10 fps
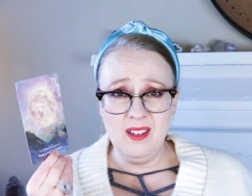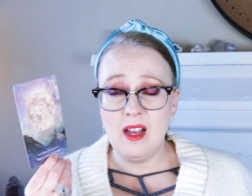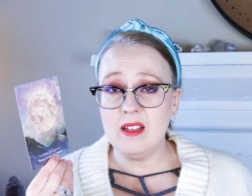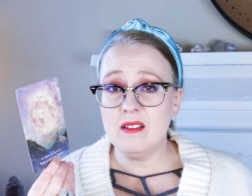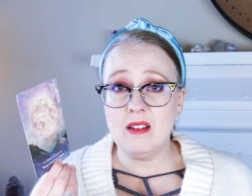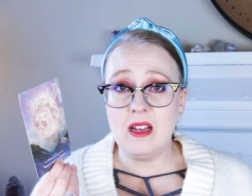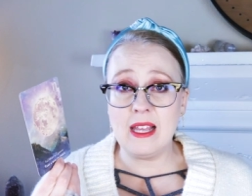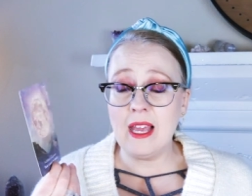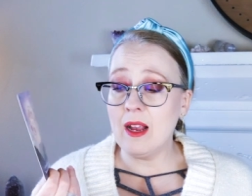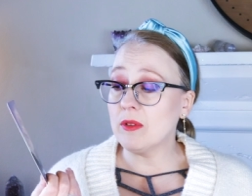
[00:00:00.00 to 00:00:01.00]
I I
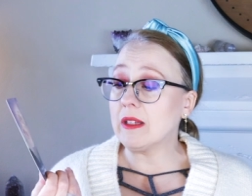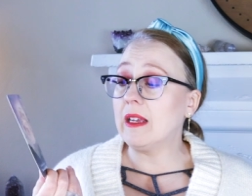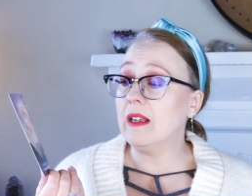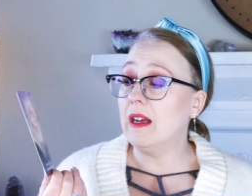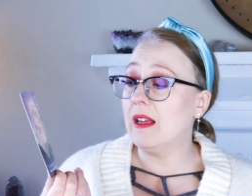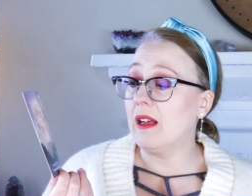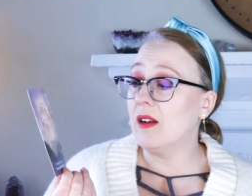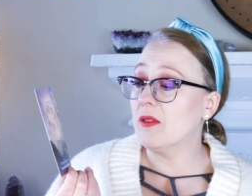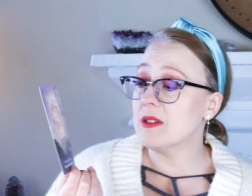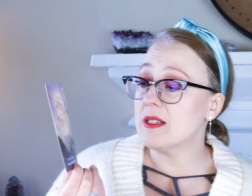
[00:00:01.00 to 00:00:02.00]
can't relate. I, I
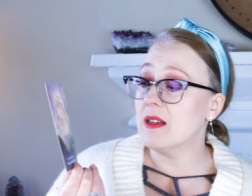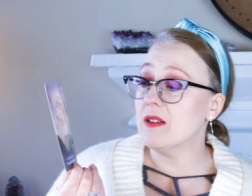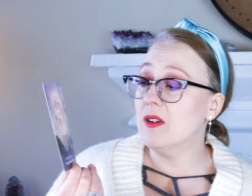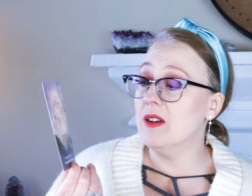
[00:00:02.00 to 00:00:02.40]
don't know what to tell you.